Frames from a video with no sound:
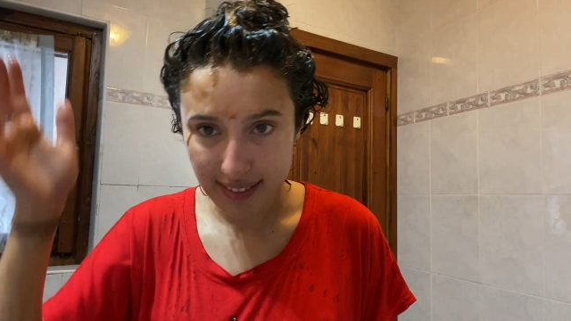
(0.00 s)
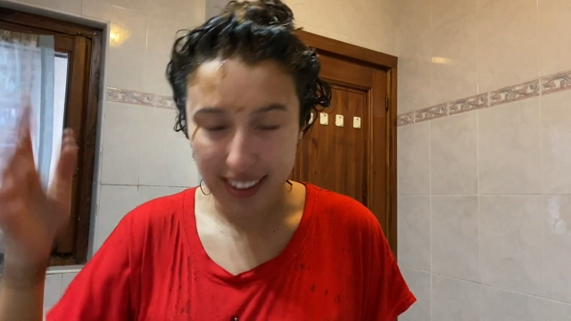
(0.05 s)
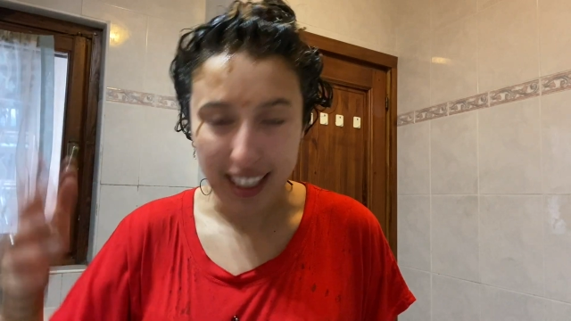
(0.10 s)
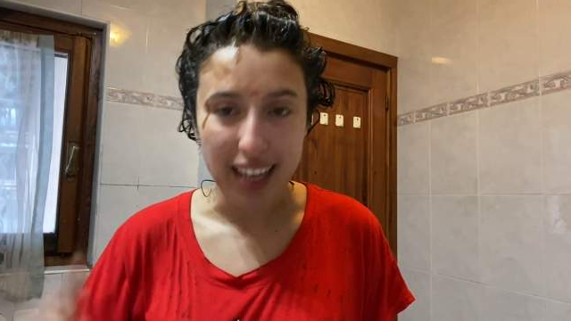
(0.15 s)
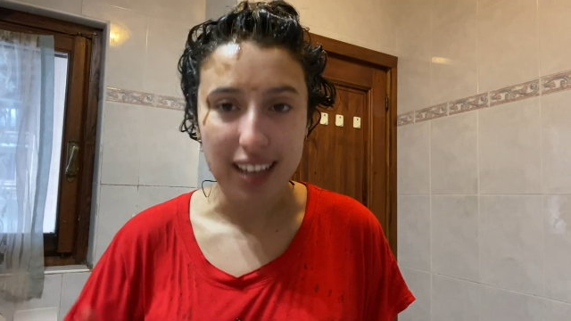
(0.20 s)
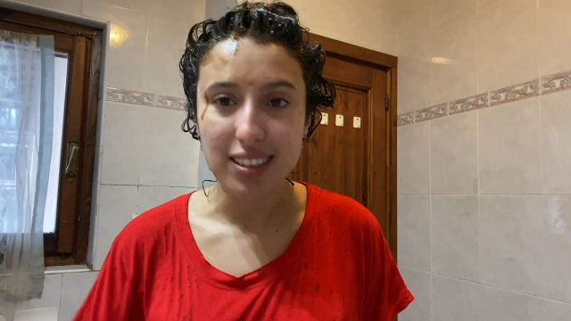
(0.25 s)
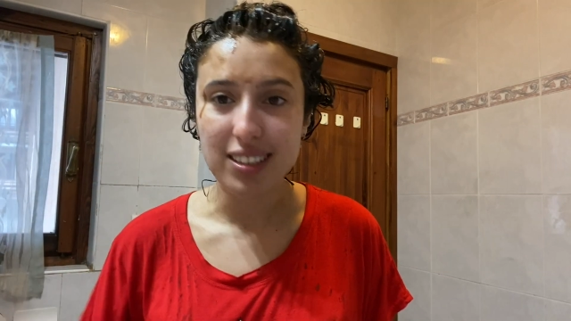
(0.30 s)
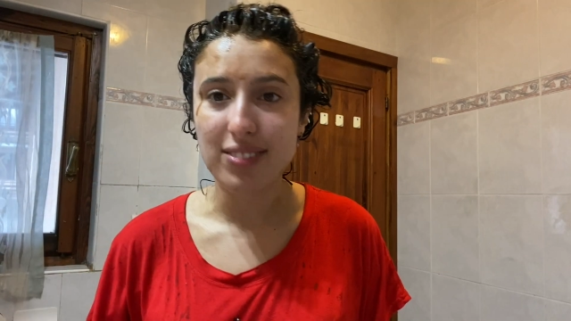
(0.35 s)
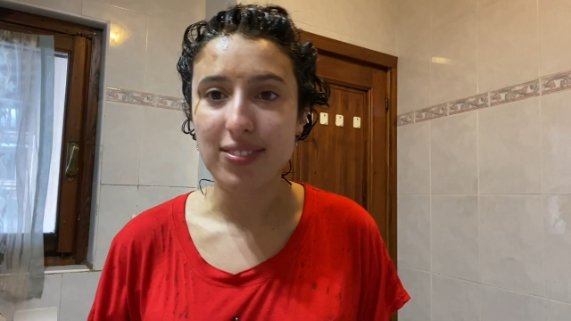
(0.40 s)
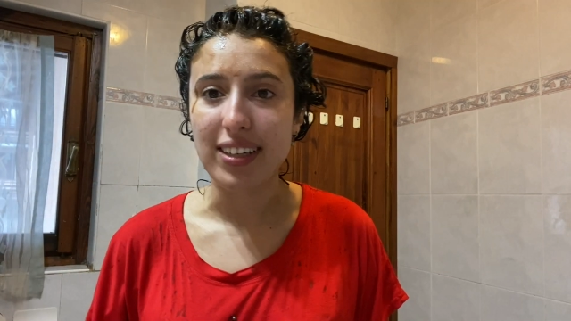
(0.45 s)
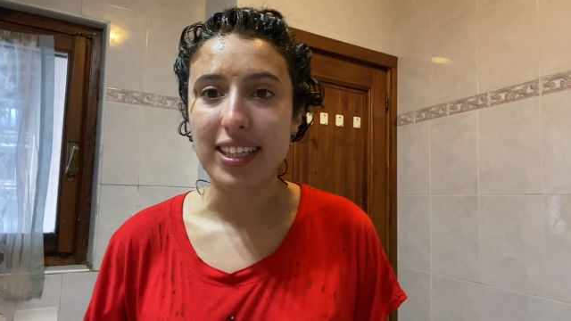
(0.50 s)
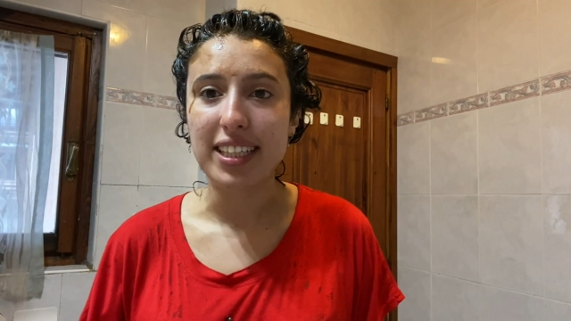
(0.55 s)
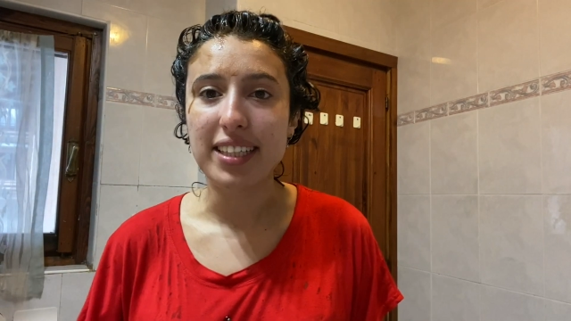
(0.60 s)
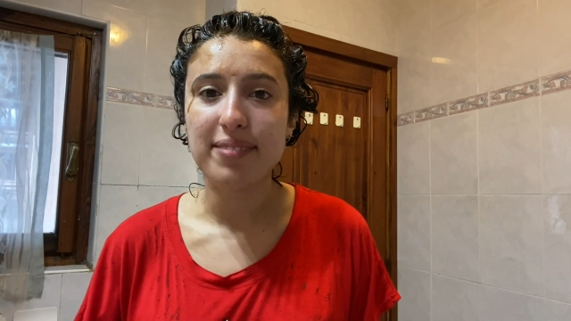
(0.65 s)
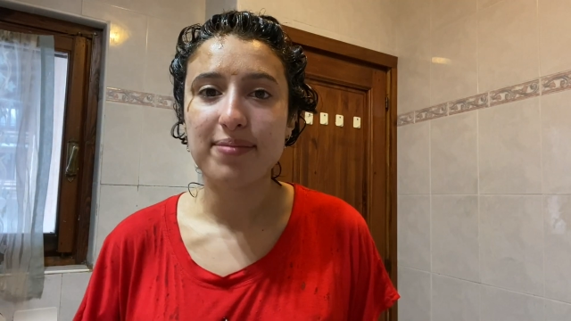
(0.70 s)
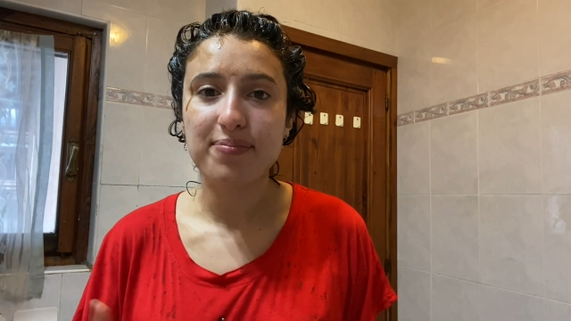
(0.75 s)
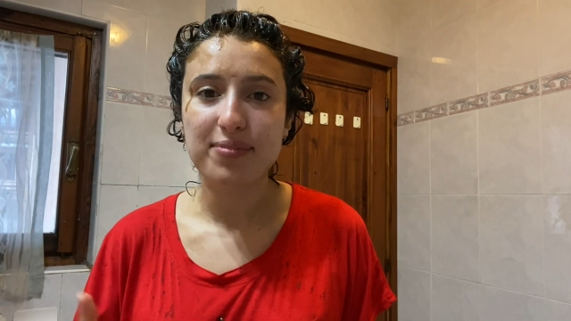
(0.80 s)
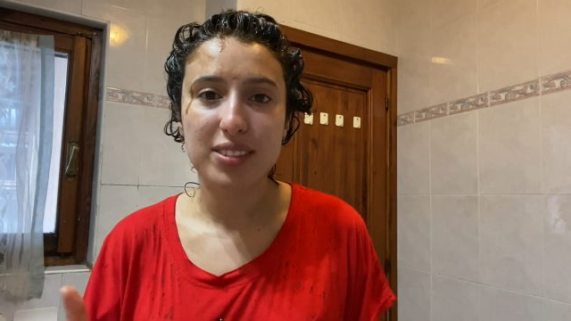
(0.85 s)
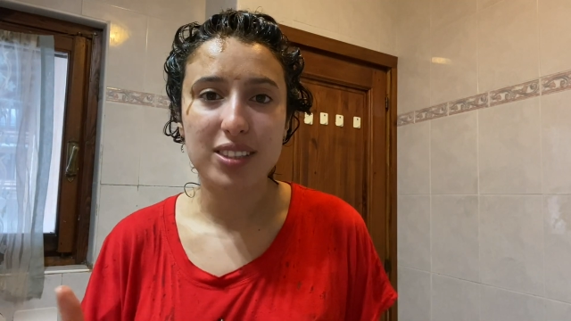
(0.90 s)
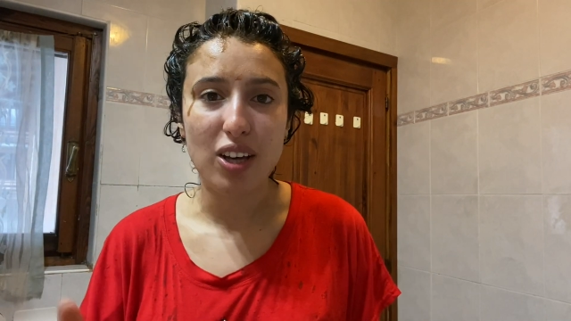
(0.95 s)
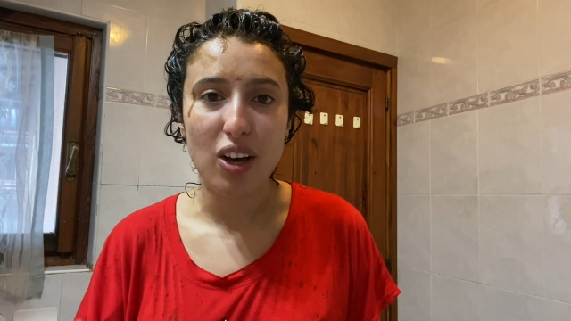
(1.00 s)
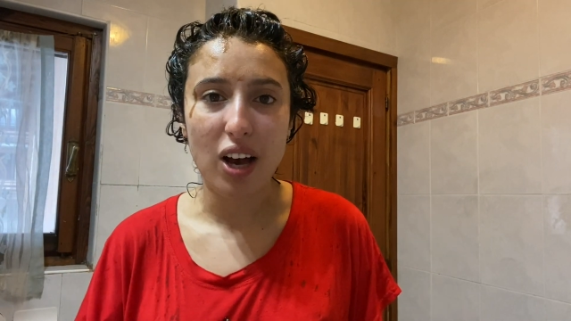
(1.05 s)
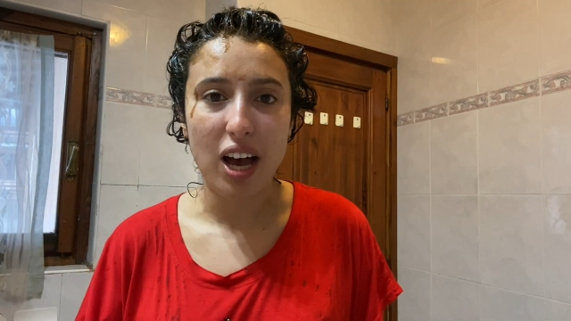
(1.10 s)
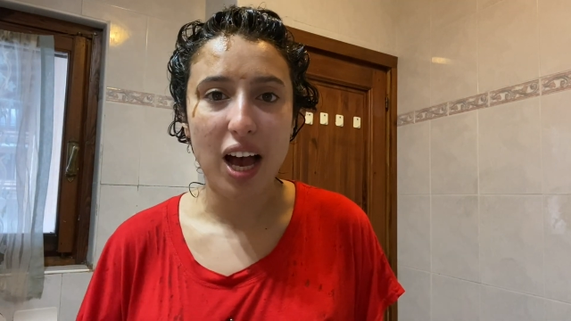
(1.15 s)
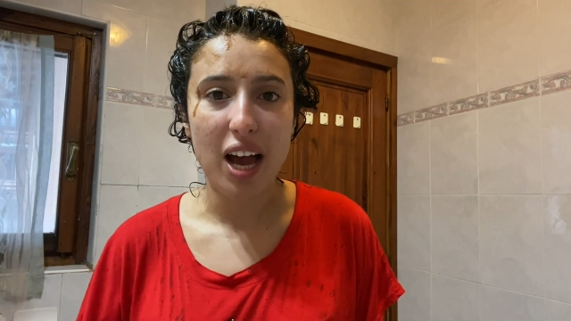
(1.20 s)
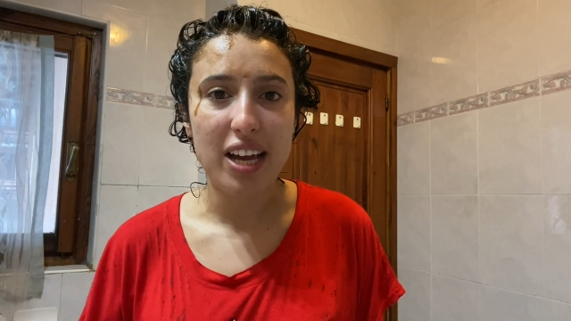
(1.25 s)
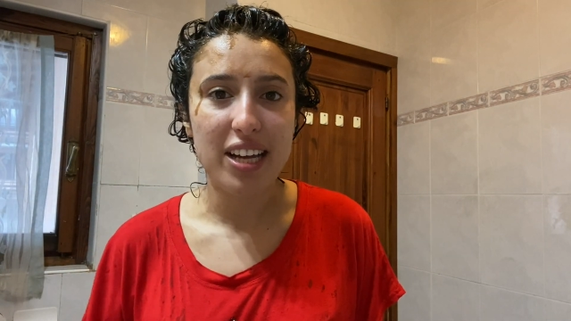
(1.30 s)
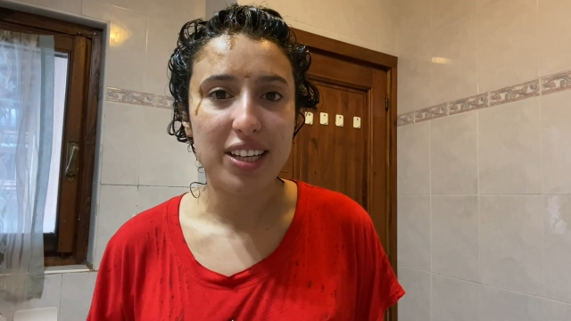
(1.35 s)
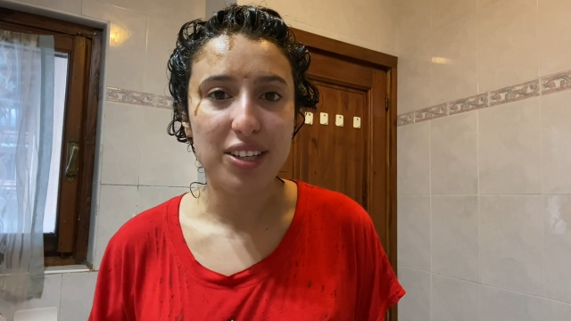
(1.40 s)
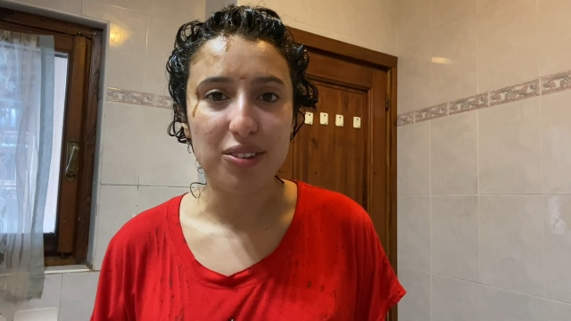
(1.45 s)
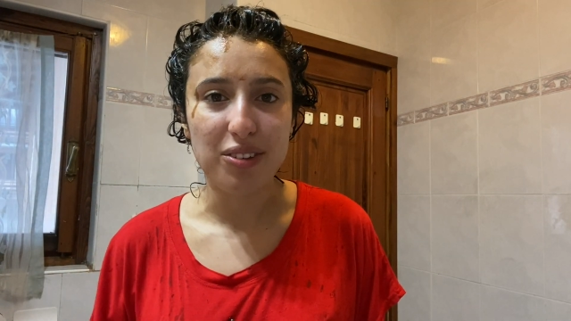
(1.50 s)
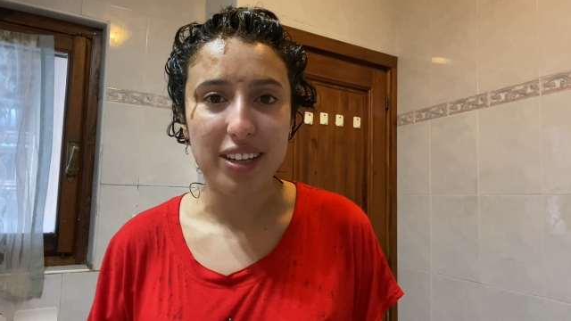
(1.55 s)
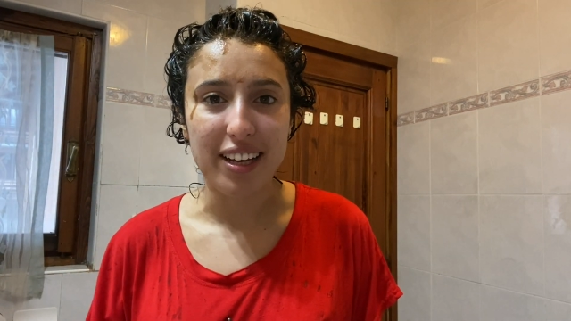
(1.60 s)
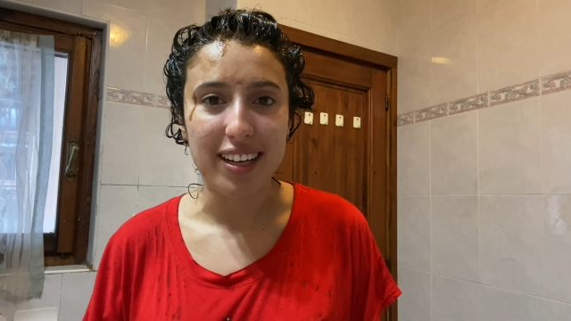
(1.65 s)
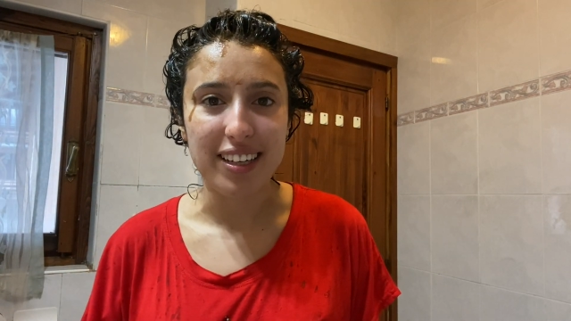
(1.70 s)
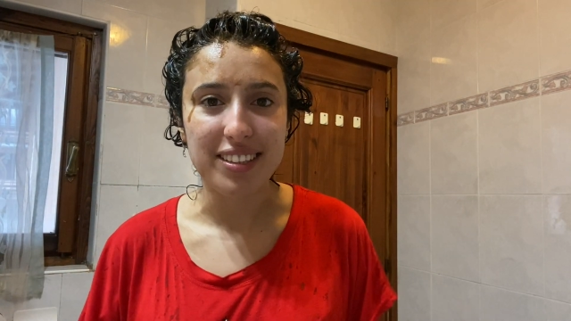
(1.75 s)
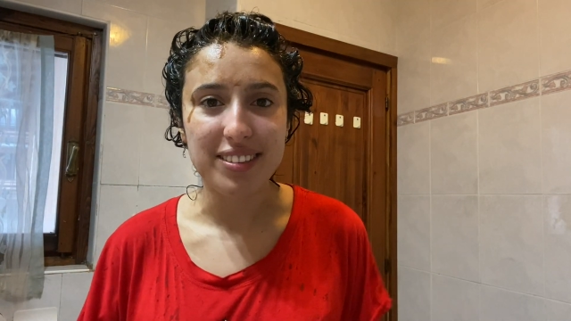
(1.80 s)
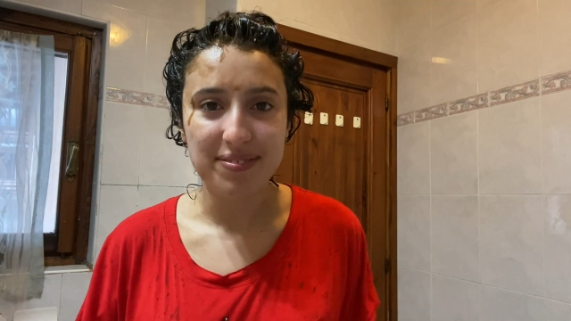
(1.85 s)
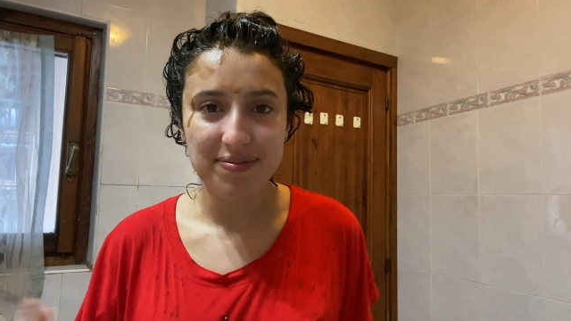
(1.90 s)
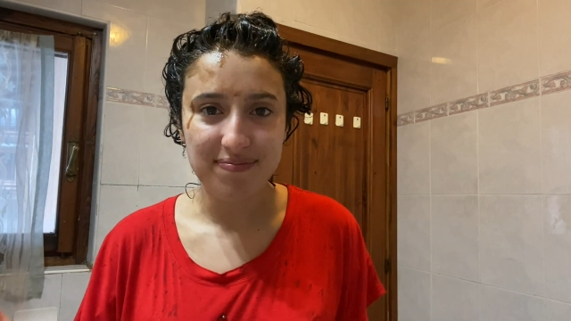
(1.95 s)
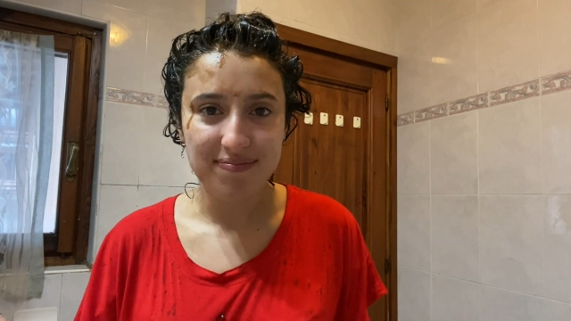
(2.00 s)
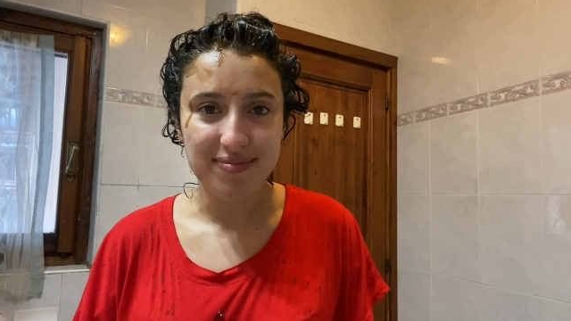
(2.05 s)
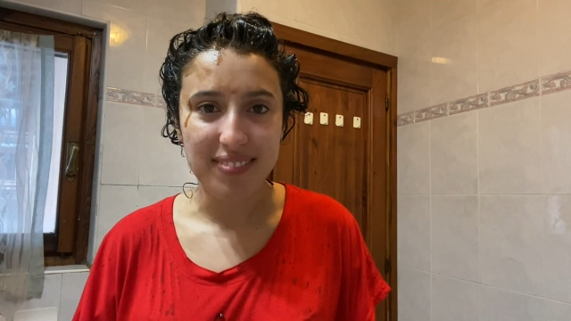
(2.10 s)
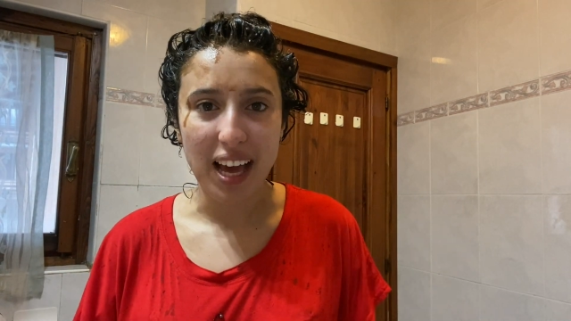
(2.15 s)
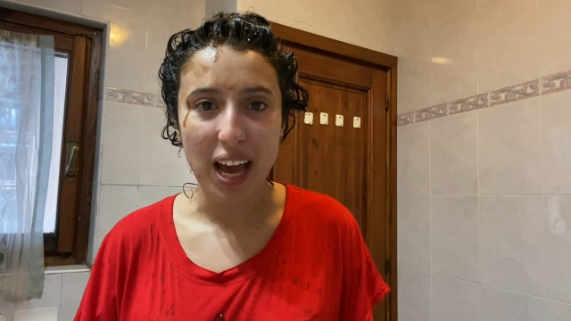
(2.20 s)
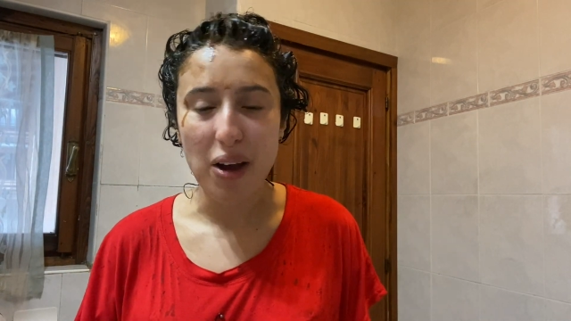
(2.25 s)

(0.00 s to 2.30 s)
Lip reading: yeah, it's funny, so I don't care.